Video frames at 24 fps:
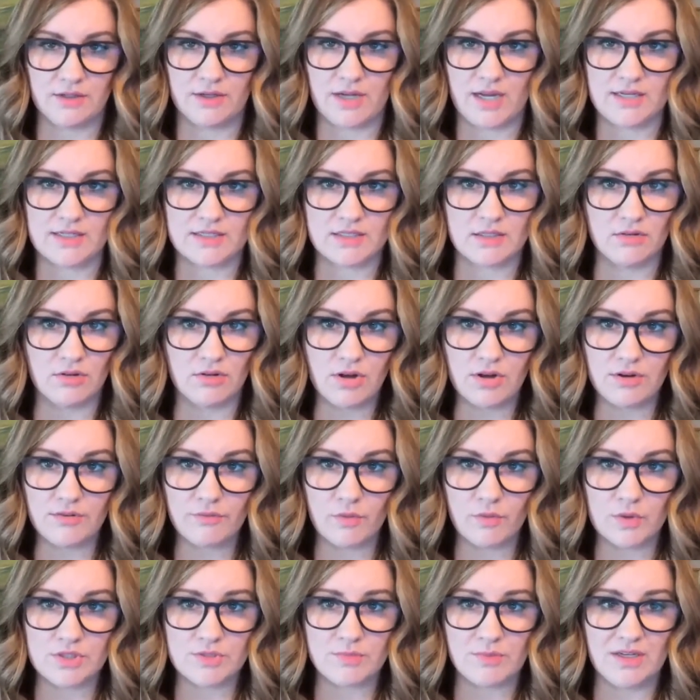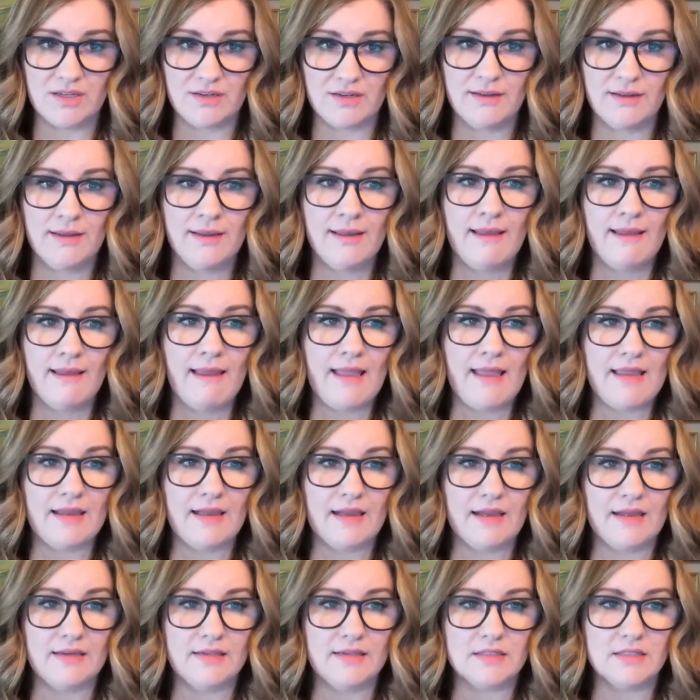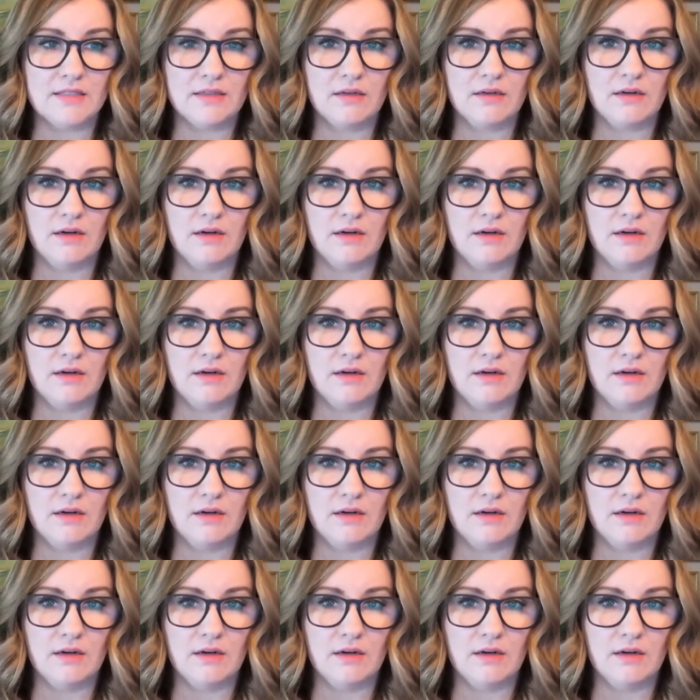case to law enforcement. And